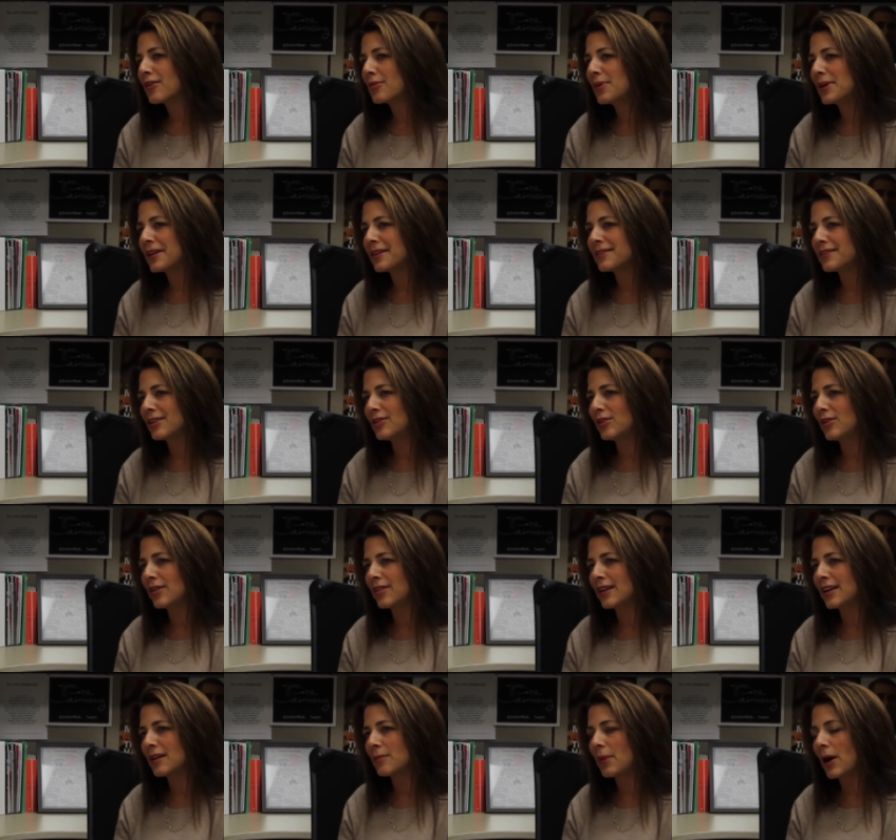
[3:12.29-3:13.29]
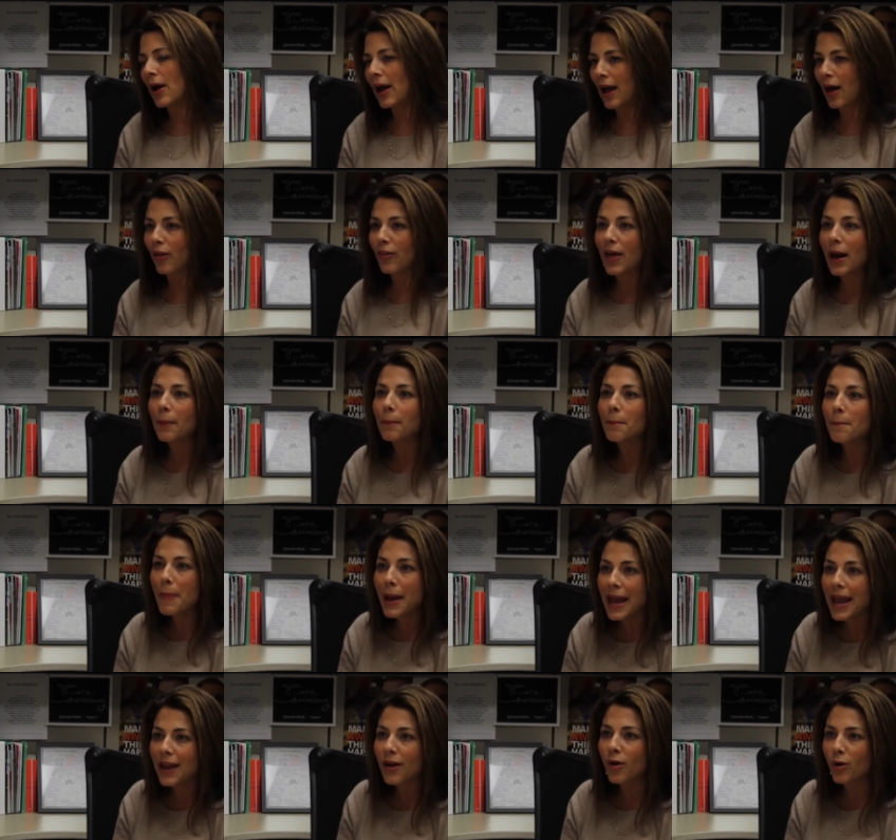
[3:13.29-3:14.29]
do we continue to think about how that
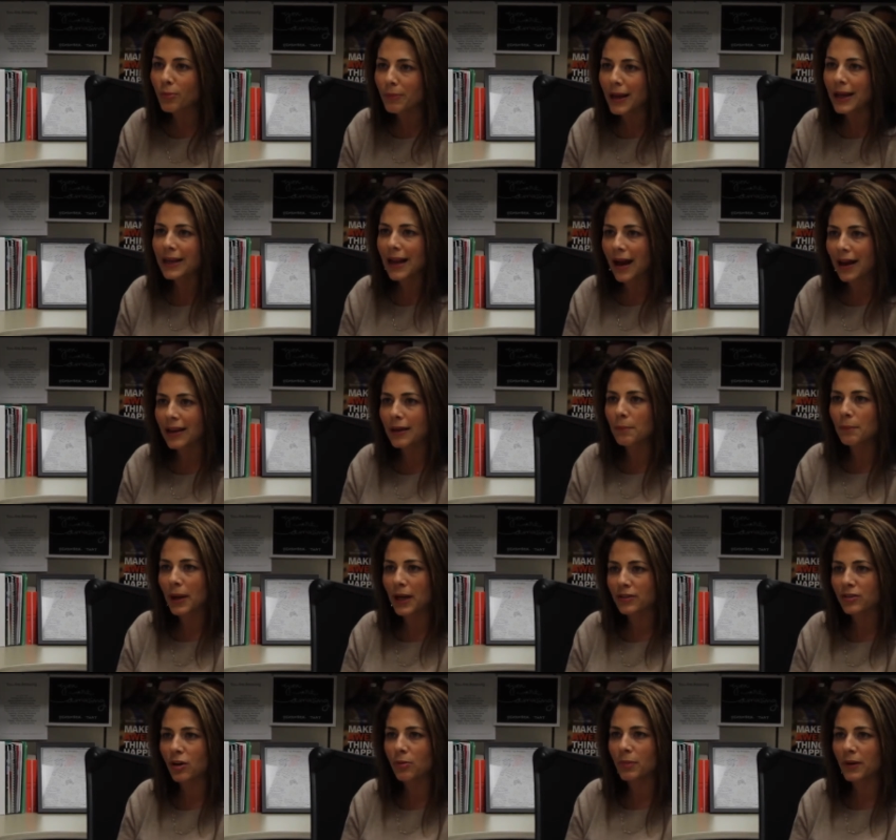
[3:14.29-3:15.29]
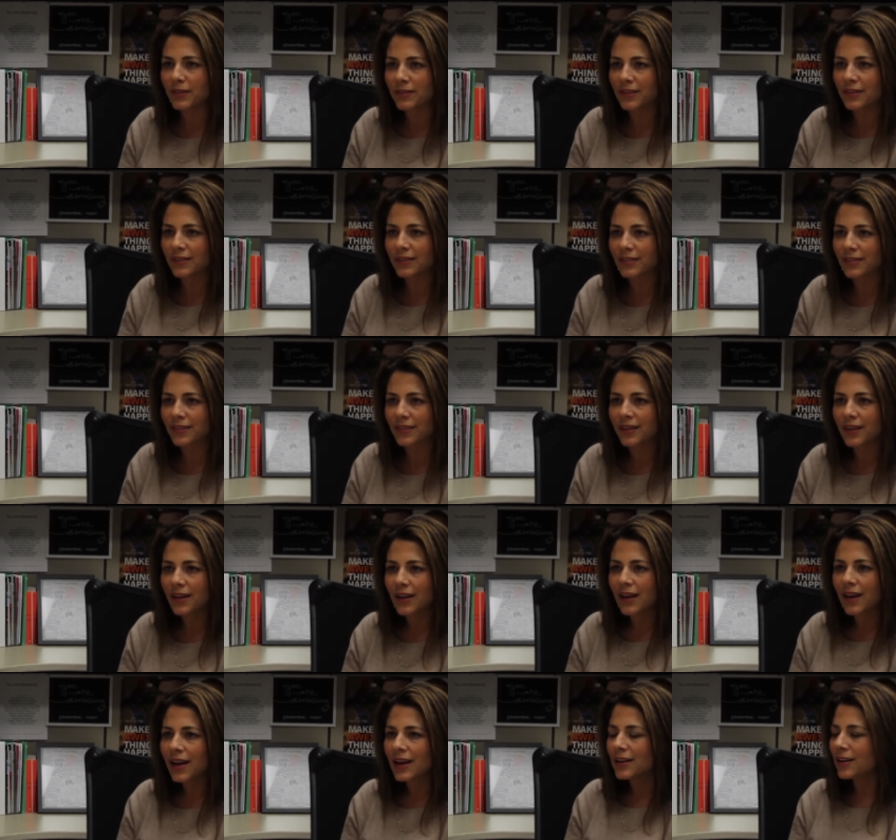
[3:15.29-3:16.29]
may or may not impact our business?
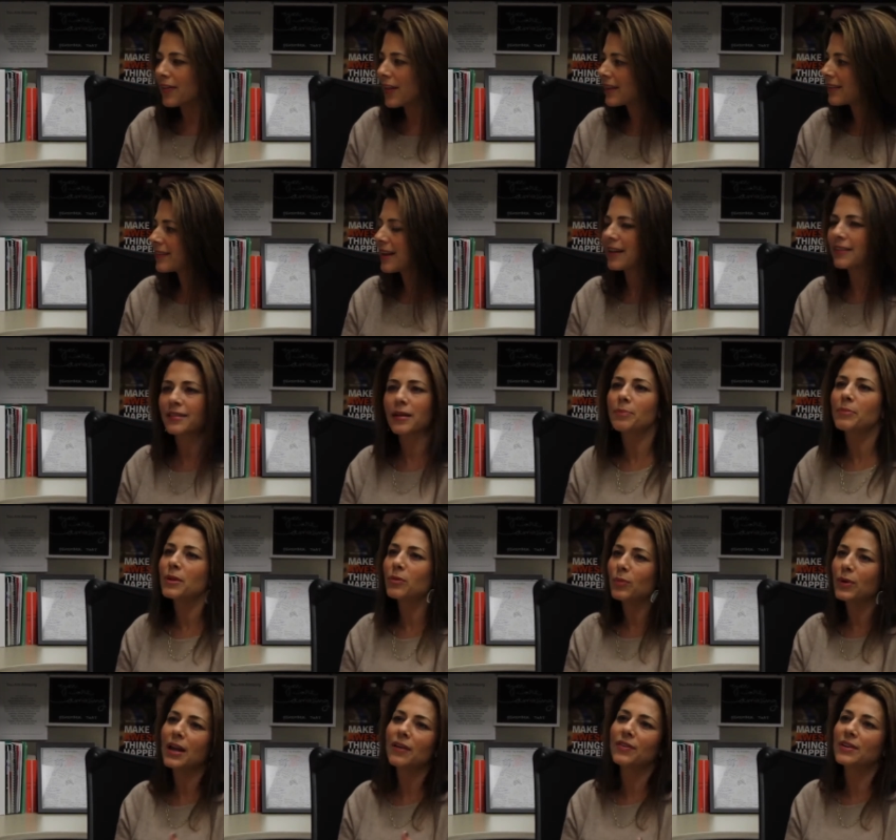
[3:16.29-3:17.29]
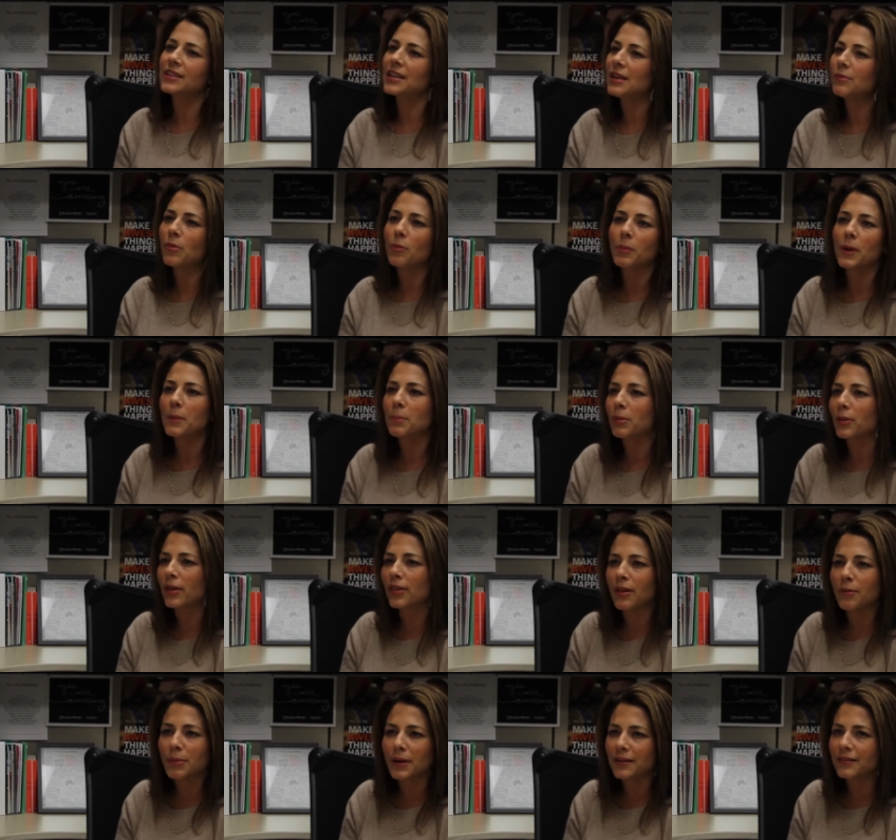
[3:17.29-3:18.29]
Now, that's not something we have a team of people in
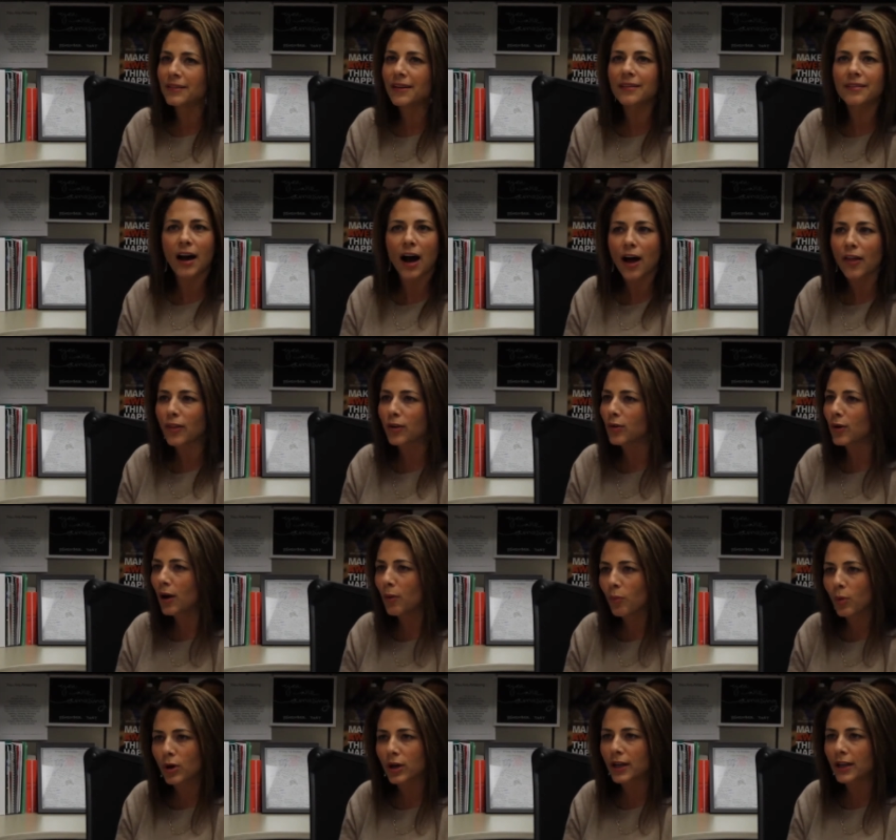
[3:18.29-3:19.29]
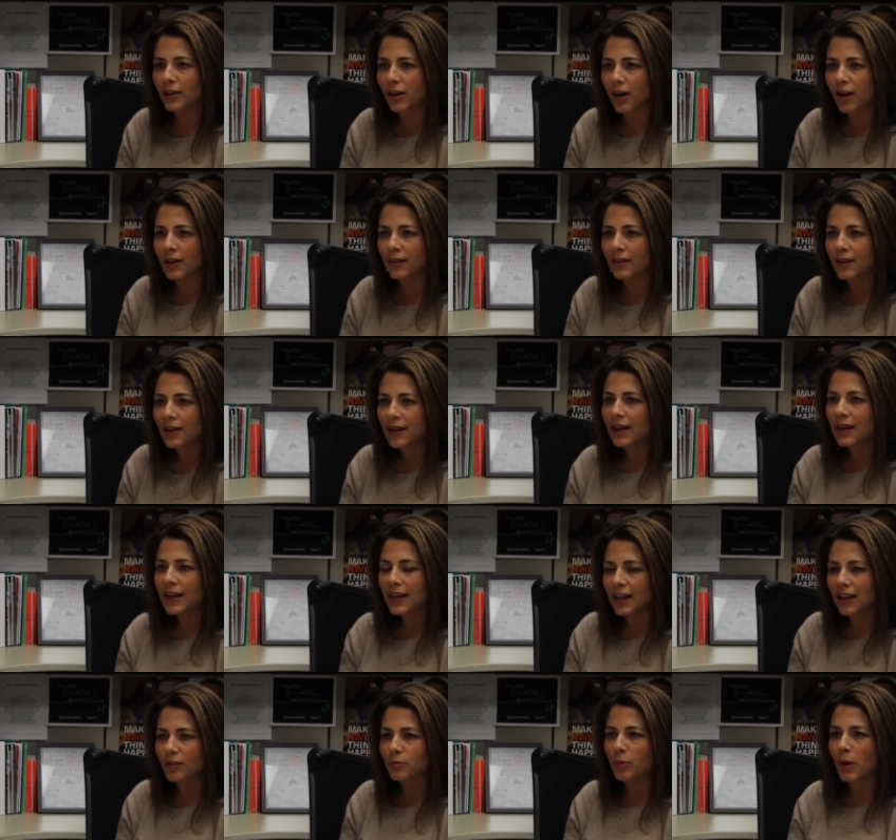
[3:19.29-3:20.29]
the business on the ground working on.
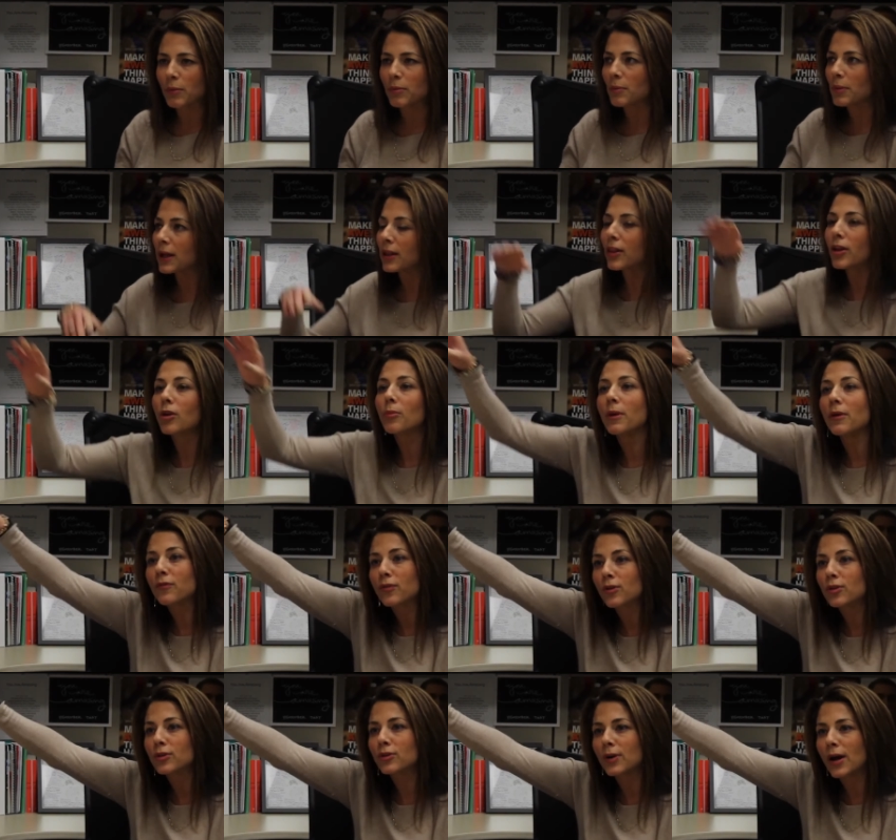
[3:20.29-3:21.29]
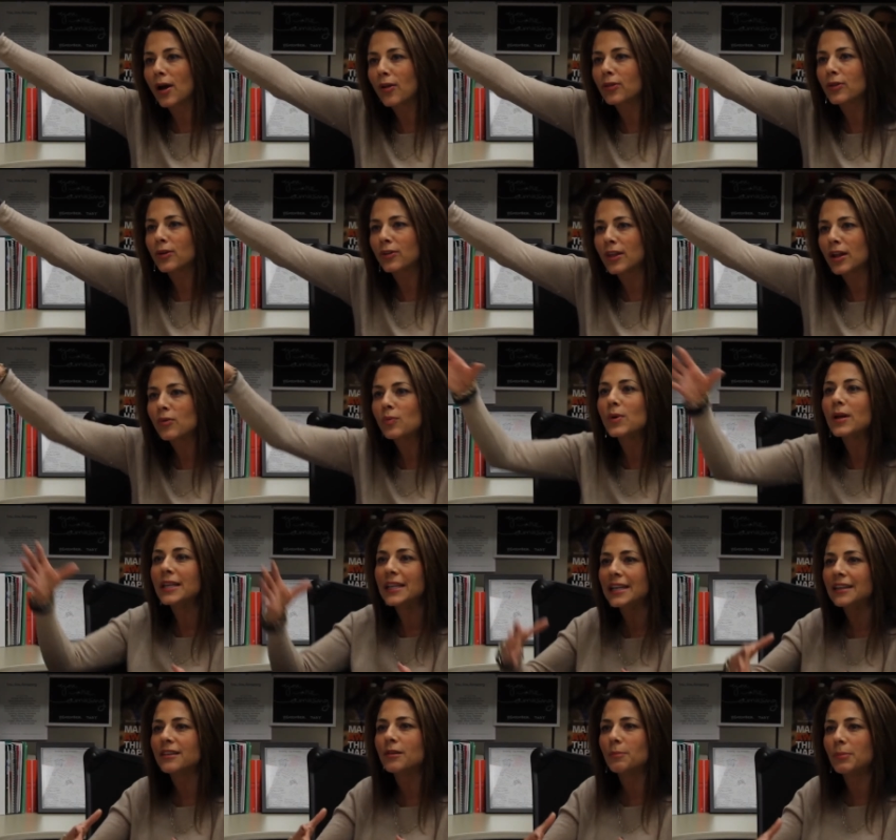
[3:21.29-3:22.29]
It's probably a little bit further out there than we
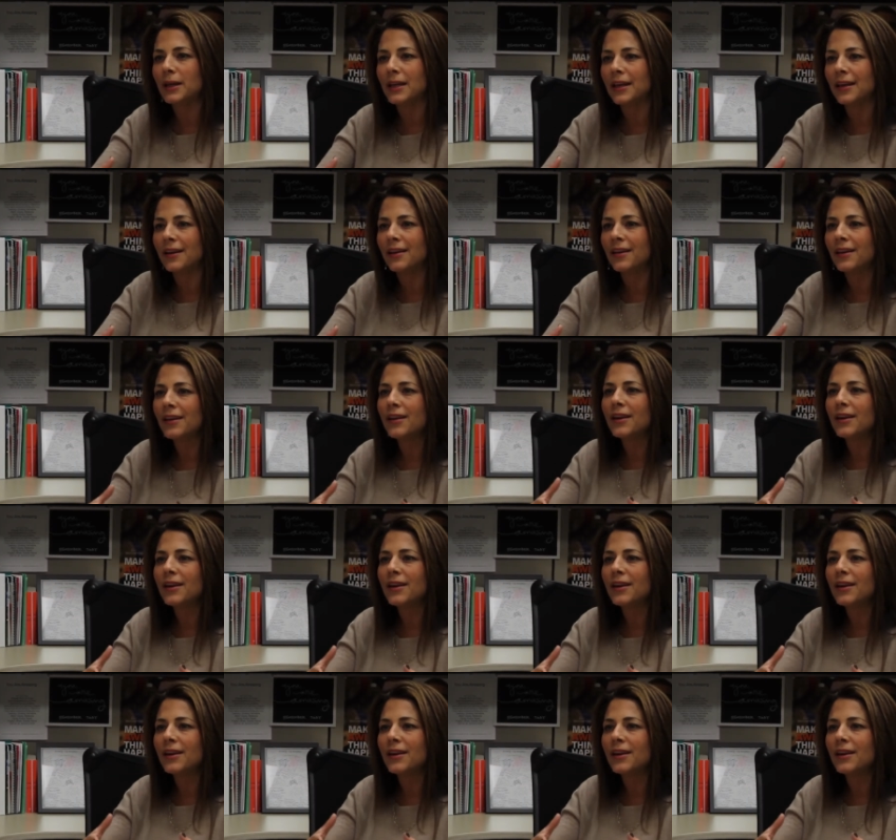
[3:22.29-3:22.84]
need to be